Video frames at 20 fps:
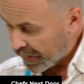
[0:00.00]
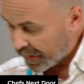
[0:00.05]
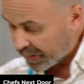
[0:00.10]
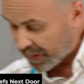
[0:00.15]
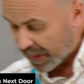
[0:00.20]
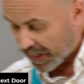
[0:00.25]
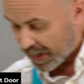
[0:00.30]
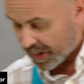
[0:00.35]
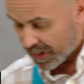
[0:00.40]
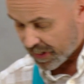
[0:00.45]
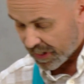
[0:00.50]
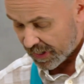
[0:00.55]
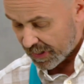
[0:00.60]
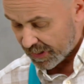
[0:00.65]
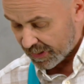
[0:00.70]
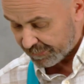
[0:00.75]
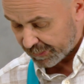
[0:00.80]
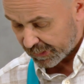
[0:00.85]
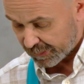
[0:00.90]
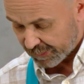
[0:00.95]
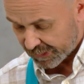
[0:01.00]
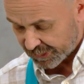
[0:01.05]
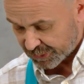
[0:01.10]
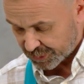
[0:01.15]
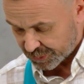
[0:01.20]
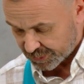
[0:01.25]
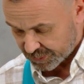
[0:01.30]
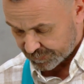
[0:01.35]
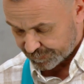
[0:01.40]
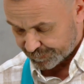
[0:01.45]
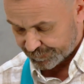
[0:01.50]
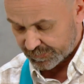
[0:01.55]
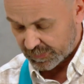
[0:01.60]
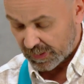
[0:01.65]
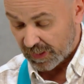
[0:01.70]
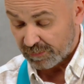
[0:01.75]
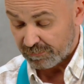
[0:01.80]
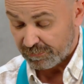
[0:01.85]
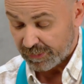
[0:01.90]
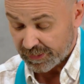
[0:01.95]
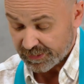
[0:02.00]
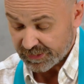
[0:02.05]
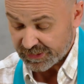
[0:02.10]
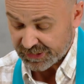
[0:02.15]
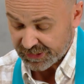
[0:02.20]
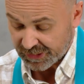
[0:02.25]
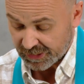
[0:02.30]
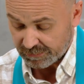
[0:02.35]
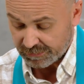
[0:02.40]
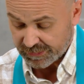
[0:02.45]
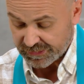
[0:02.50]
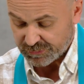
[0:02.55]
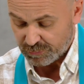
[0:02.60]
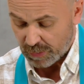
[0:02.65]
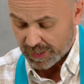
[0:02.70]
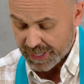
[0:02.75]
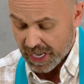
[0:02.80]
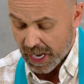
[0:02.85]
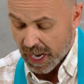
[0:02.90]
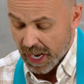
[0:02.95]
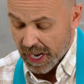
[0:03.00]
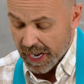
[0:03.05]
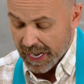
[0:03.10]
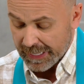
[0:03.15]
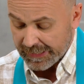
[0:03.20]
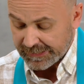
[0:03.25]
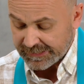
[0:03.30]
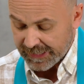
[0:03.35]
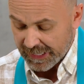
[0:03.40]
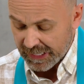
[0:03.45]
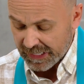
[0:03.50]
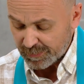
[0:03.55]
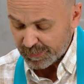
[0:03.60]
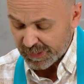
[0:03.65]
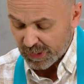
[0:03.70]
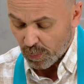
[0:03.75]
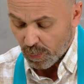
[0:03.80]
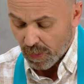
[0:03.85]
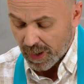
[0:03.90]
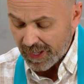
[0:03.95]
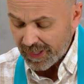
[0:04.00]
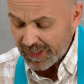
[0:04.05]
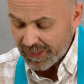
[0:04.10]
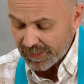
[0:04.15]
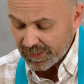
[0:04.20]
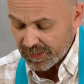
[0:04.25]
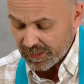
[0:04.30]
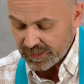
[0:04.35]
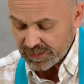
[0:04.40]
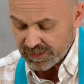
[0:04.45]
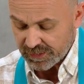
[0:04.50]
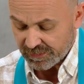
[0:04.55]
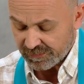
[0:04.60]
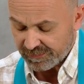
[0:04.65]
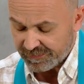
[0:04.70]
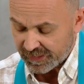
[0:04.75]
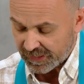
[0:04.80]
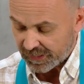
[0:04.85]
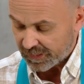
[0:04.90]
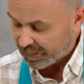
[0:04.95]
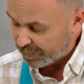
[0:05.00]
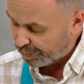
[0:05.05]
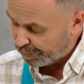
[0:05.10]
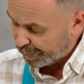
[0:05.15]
And I, I have a question, a very serious one. Tell me, why do you think